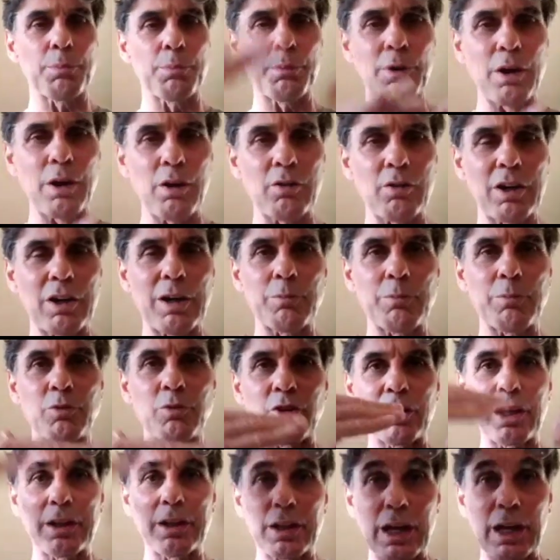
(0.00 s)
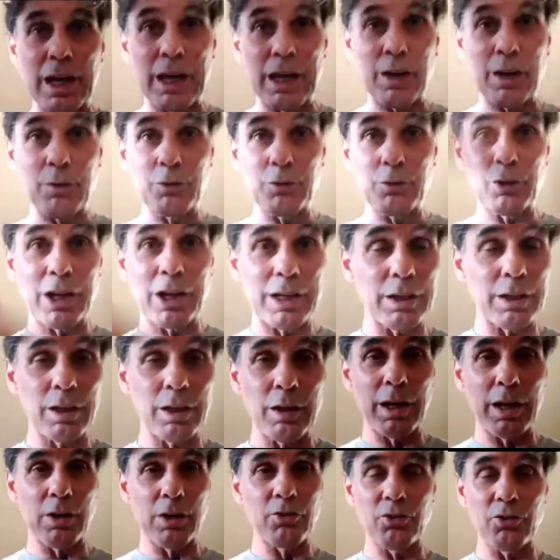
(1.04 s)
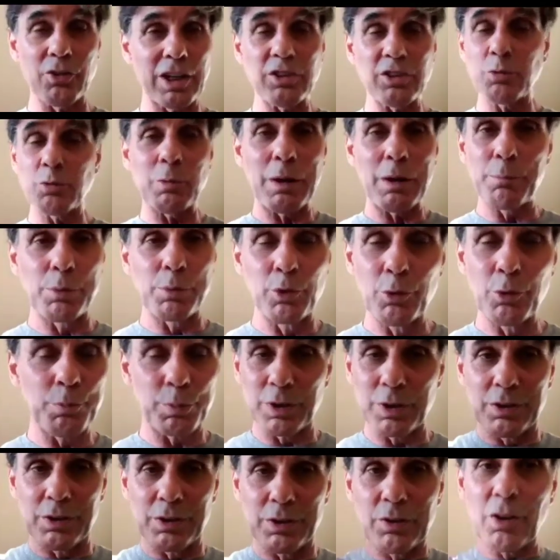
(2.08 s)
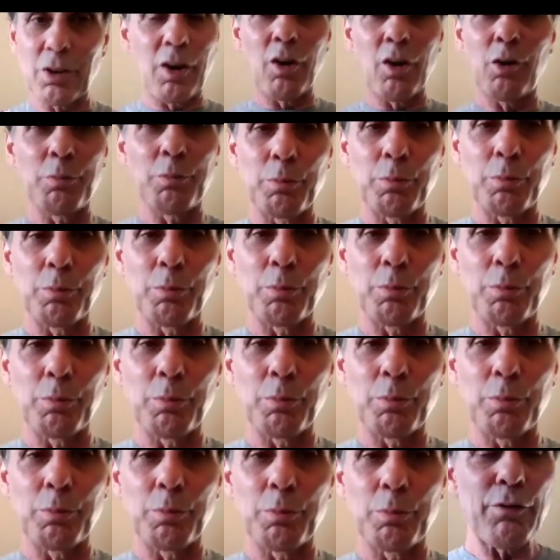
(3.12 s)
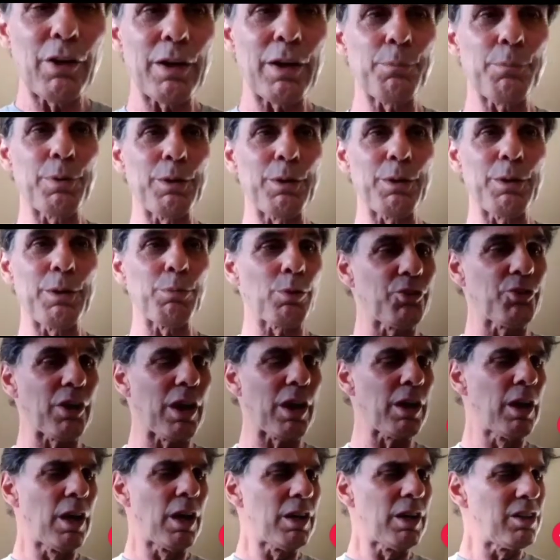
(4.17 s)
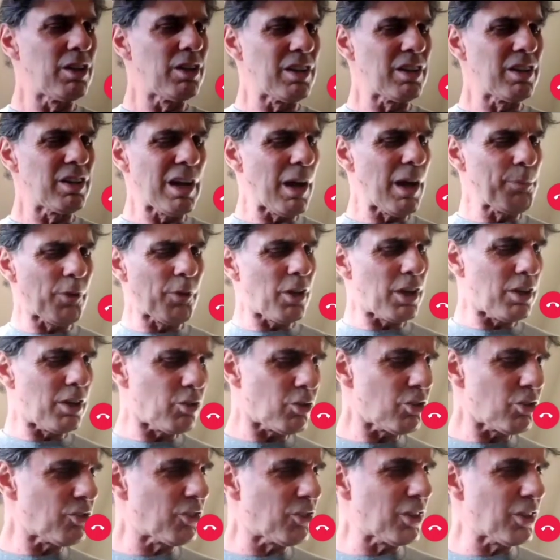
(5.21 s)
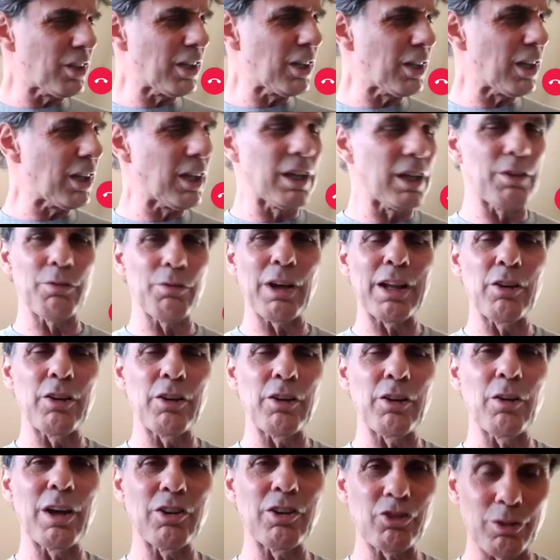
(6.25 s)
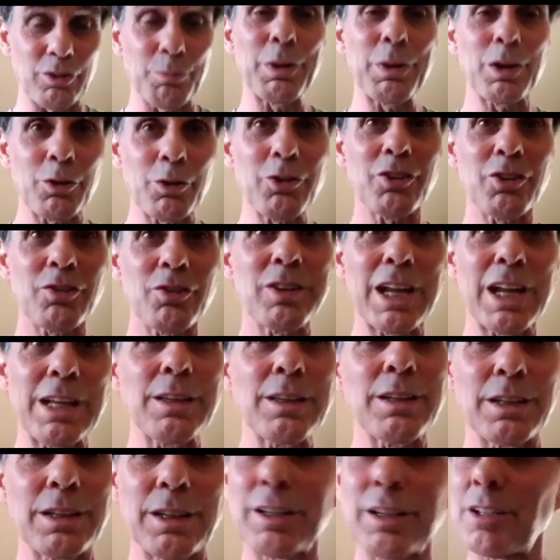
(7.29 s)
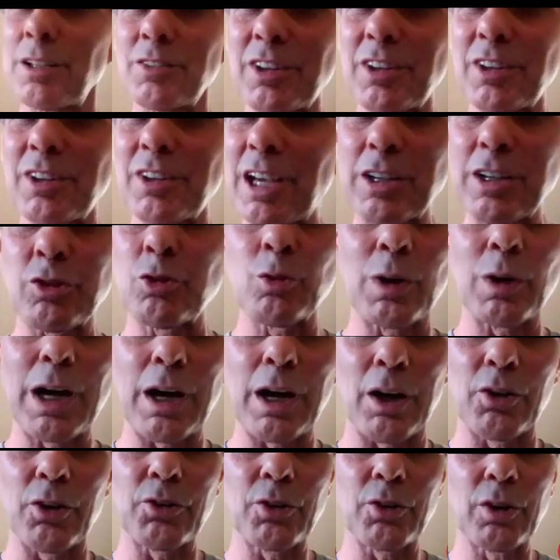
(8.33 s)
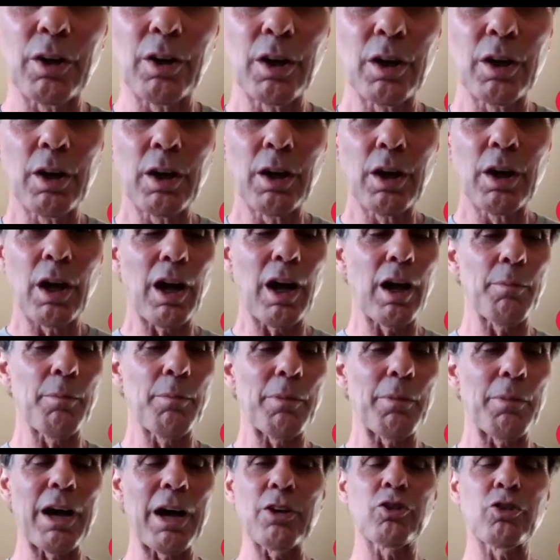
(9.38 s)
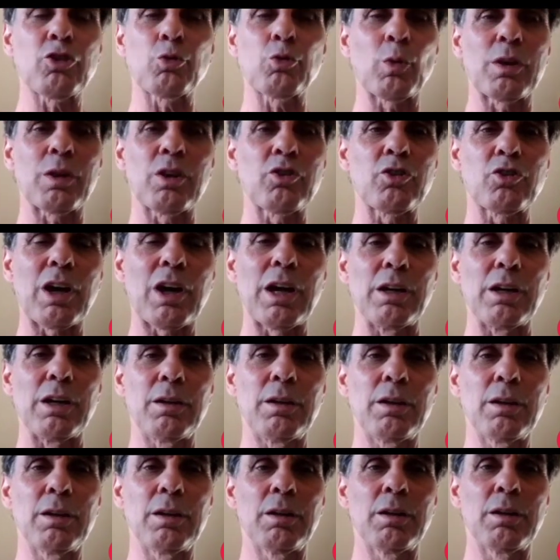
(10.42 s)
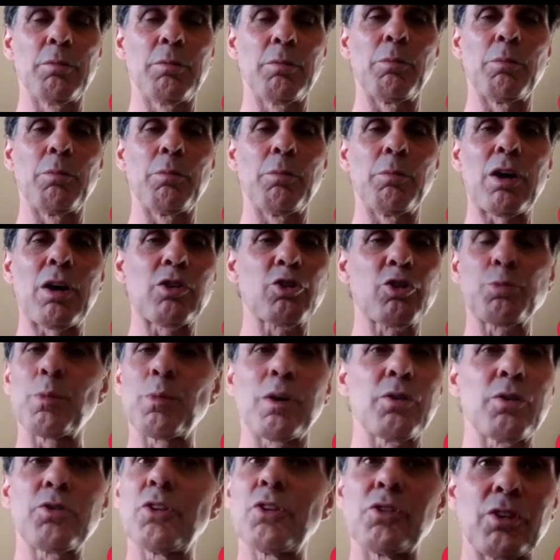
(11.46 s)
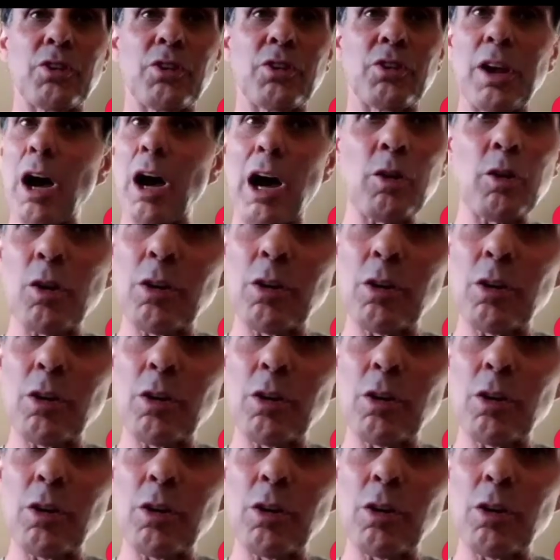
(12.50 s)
to put a program together, I have to analyze, that's my blueprint, the whole body. I've had people say, I'm not interested in an evaluation because it's lengthy. It can take 2 hours. I just want to train. My response is,